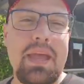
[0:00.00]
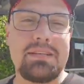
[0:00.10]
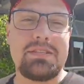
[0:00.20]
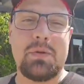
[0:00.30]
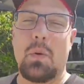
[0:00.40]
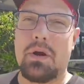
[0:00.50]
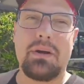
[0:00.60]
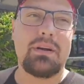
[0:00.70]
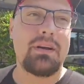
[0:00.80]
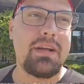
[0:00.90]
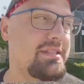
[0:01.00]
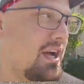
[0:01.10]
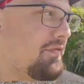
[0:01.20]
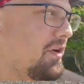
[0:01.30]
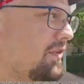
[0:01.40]
UPS store and
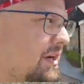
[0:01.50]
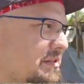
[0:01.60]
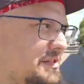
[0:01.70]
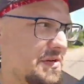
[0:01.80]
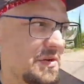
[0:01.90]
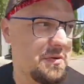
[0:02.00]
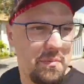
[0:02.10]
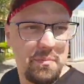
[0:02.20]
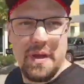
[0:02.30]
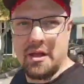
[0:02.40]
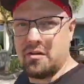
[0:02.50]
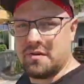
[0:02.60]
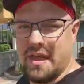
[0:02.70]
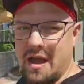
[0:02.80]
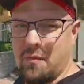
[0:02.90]
stuff over here too, back over
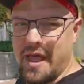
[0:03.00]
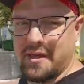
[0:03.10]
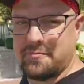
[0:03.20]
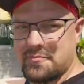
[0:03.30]
that way.